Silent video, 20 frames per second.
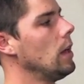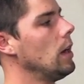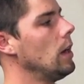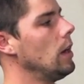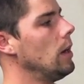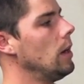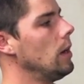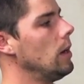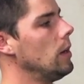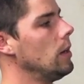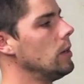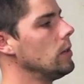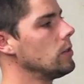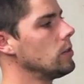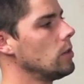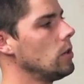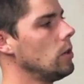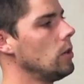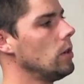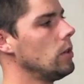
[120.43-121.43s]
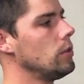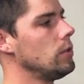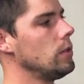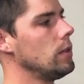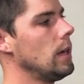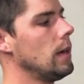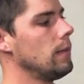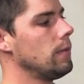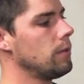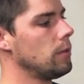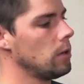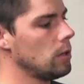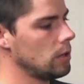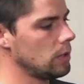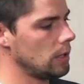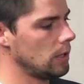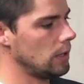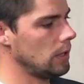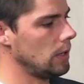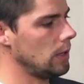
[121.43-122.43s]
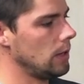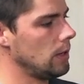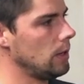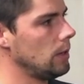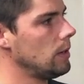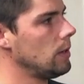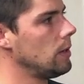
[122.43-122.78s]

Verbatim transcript: So I'll do that first, and then